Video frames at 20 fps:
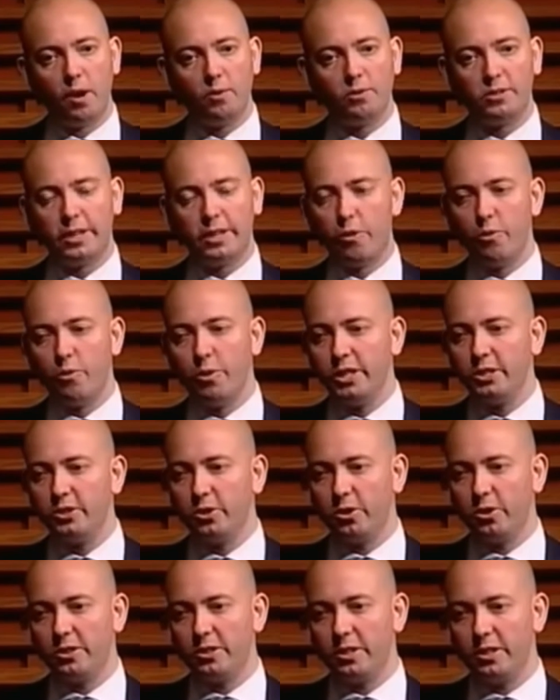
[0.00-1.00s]
would say,
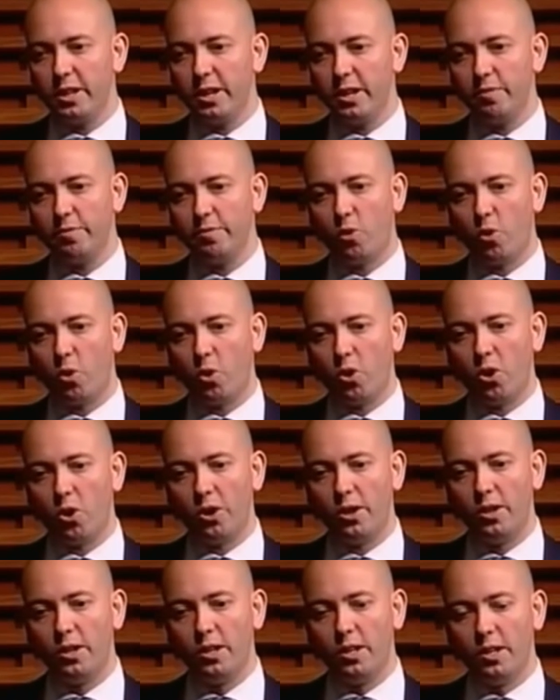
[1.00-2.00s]
resourced enough
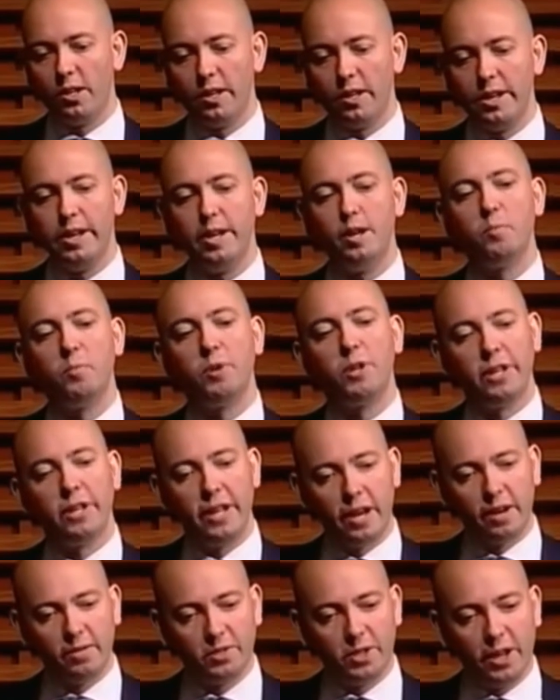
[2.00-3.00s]
or nimble
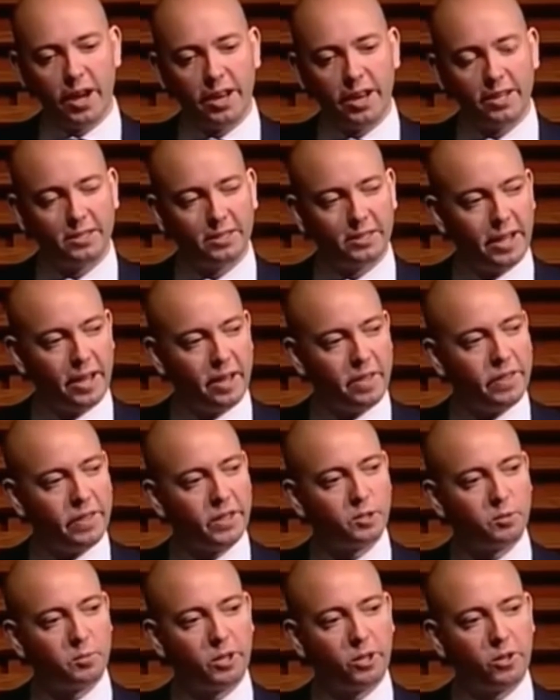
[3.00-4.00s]
enough to understand
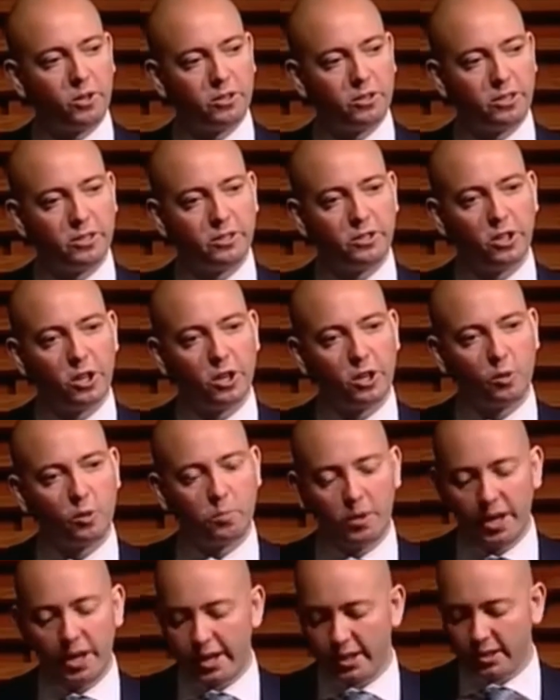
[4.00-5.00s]
things because they're so
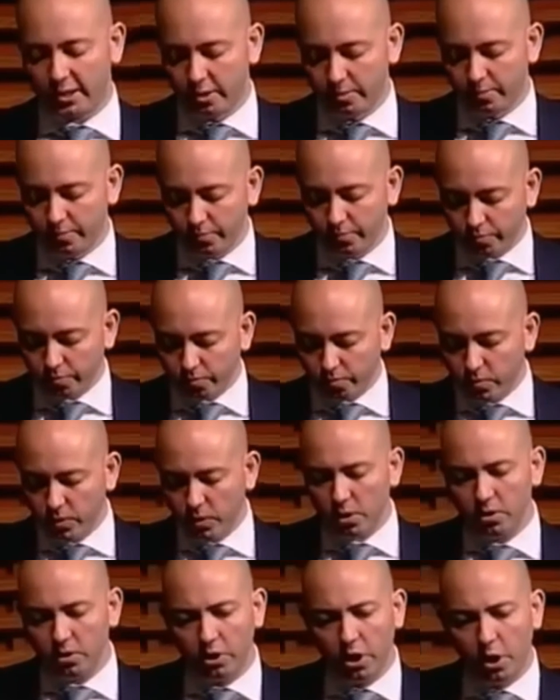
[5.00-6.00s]
complex.
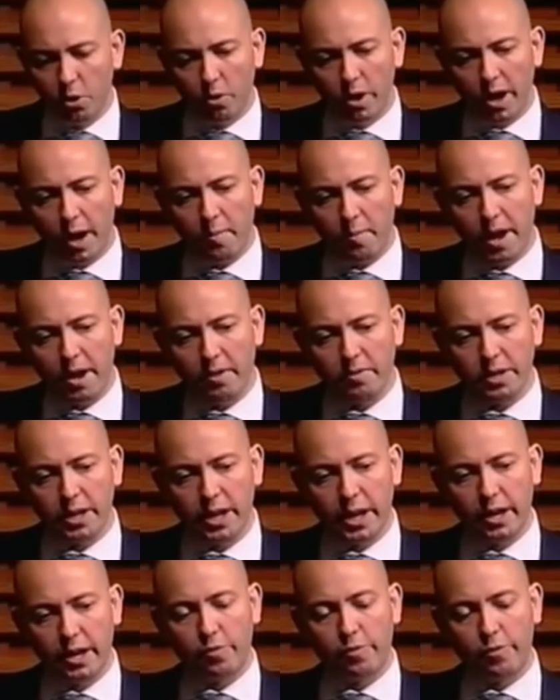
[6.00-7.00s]
So what I'm
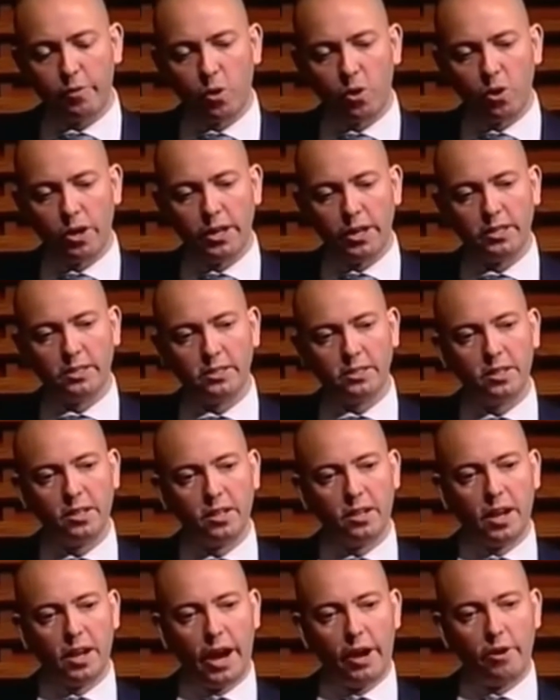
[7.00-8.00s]
advocating for is
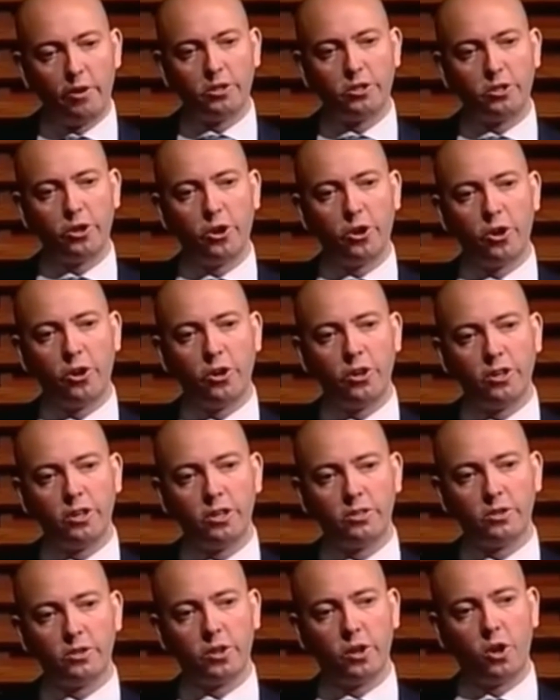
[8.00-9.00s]
a
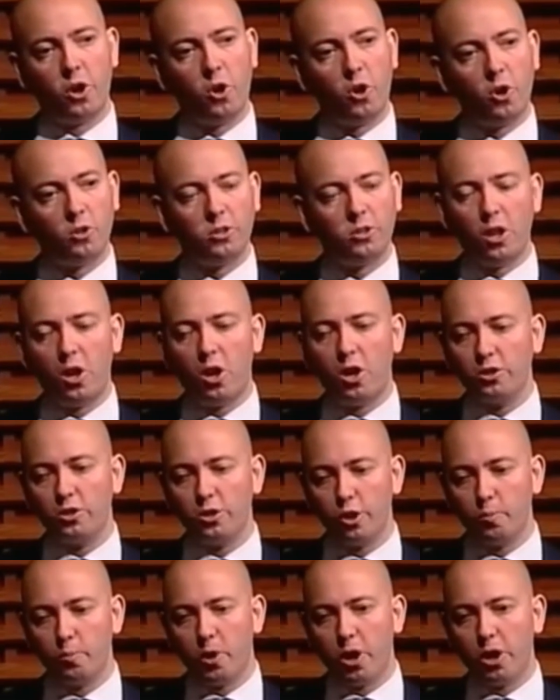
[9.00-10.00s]
return to the old
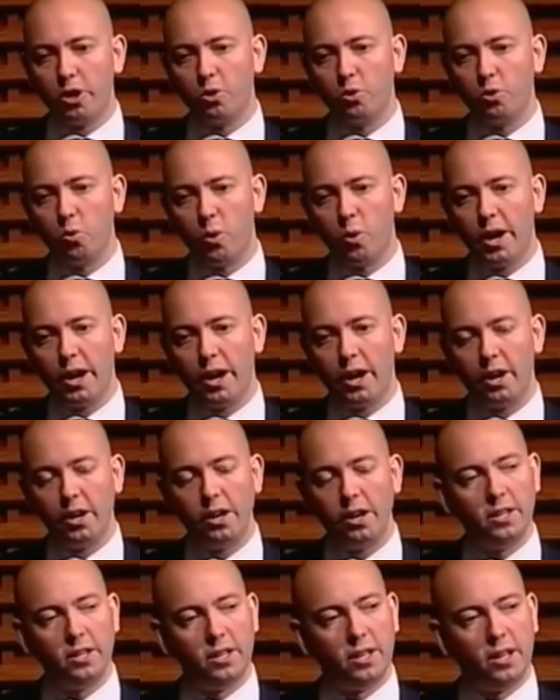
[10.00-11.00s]
long-term model where